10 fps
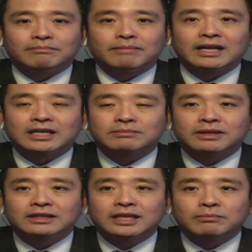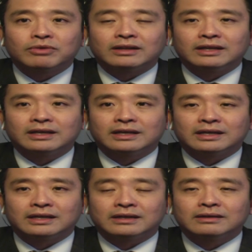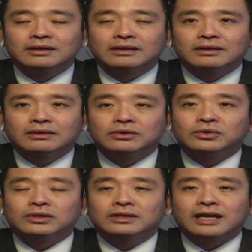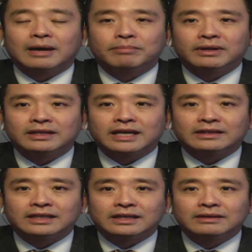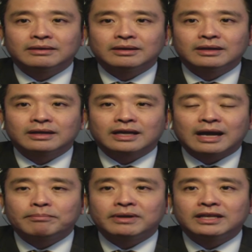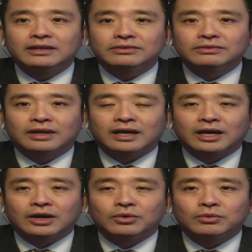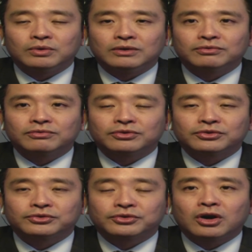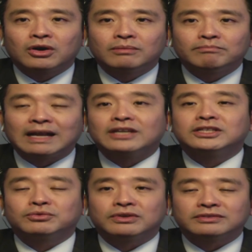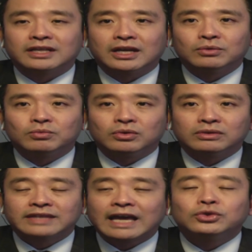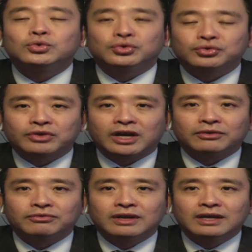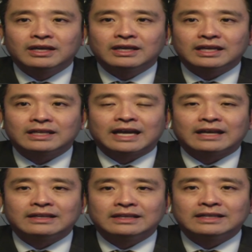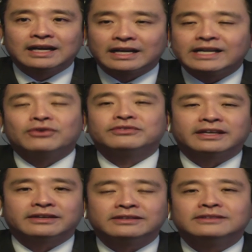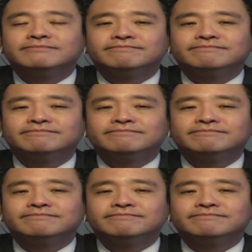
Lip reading: management team running a good company, I think companies with strong balance sheet resilience will tend to thrive in any down cycle.